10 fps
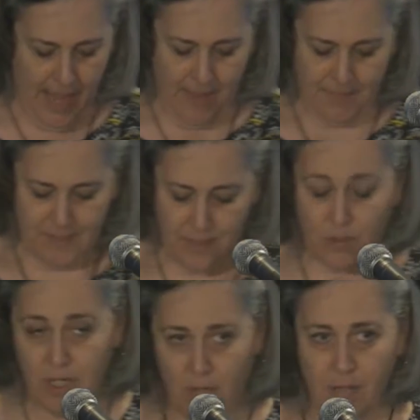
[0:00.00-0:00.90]
So
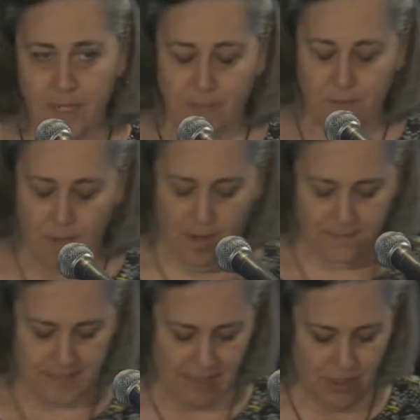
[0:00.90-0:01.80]
she called me up to her
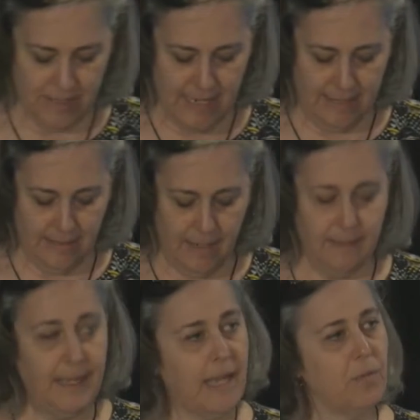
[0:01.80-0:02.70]
office and she said,
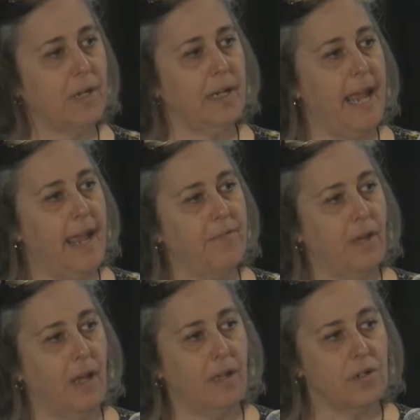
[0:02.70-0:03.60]
Nick, we're going to have
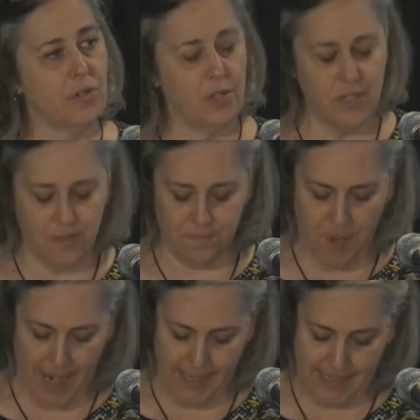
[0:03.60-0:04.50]
a shortage of
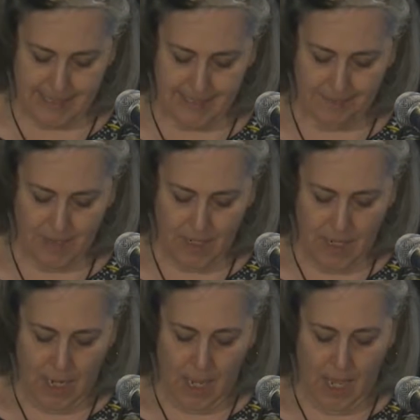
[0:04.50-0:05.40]
pilots,
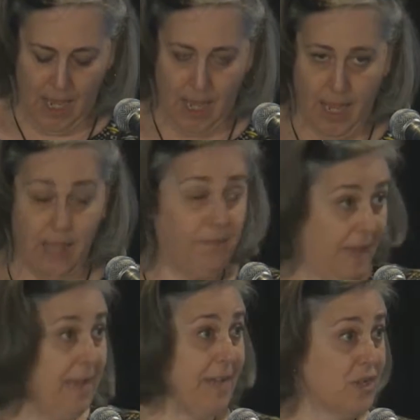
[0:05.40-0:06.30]
of
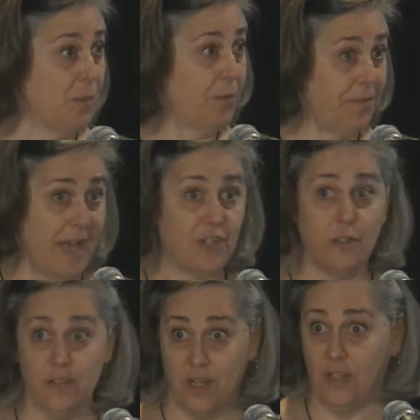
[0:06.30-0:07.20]
aviation
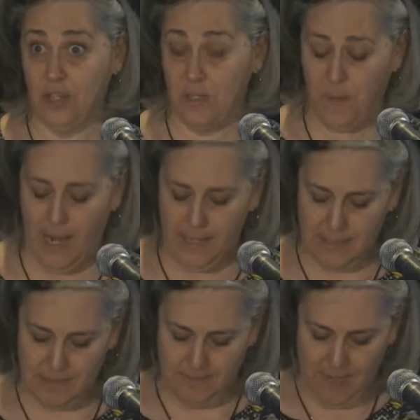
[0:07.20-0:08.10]
professionals, not just
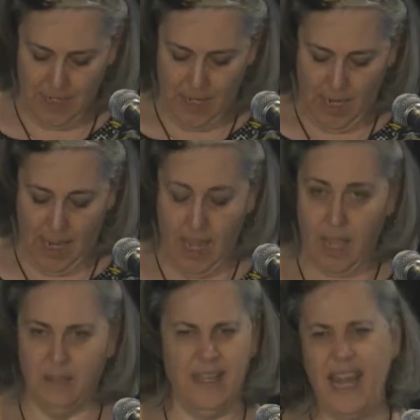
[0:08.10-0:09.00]
pilots.
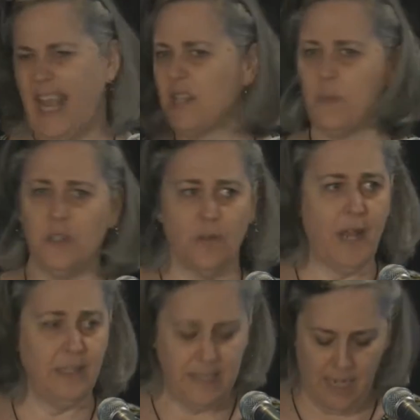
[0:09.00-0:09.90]
Get experts
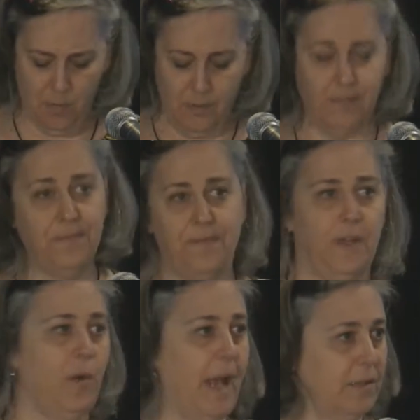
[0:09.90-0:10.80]
around a table and
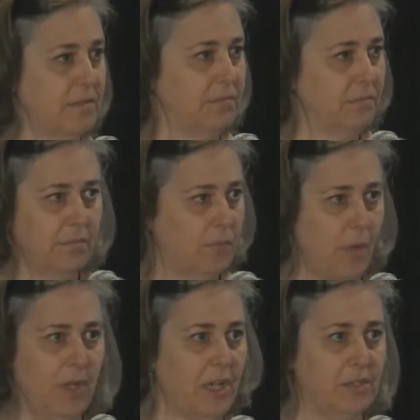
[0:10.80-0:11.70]
figure out what
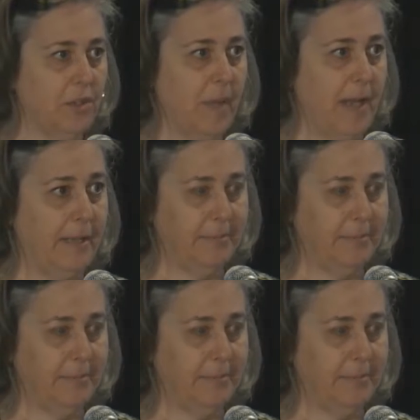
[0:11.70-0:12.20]
we're going to do about it.